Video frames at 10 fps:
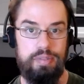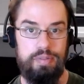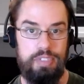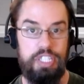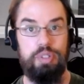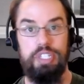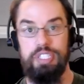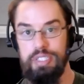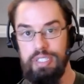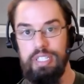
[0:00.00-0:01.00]

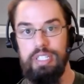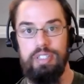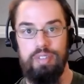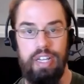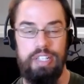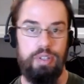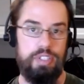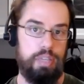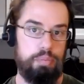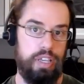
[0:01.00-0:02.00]
decreased, right? So
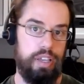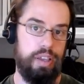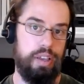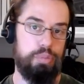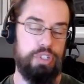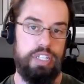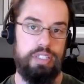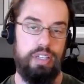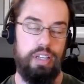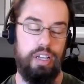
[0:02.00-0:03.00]

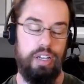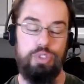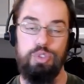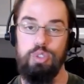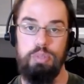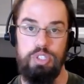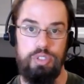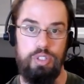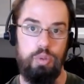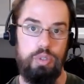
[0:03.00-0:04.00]
assume a
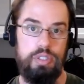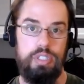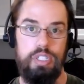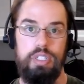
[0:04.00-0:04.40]
slower